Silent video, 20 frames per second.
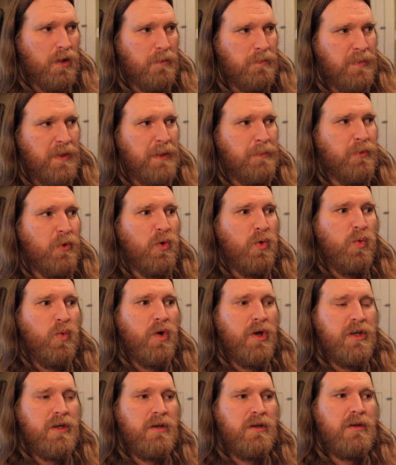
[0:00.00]
people
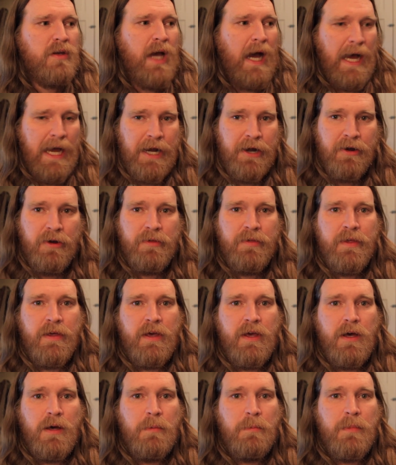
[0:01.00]
wouldn't hire
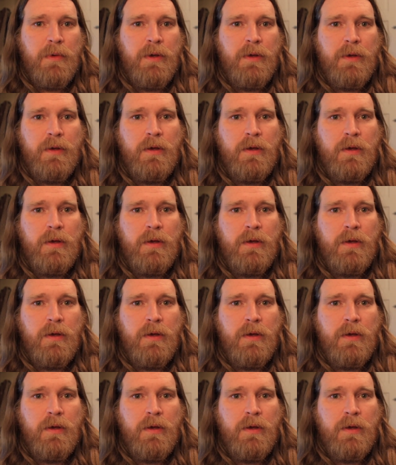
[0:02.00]
them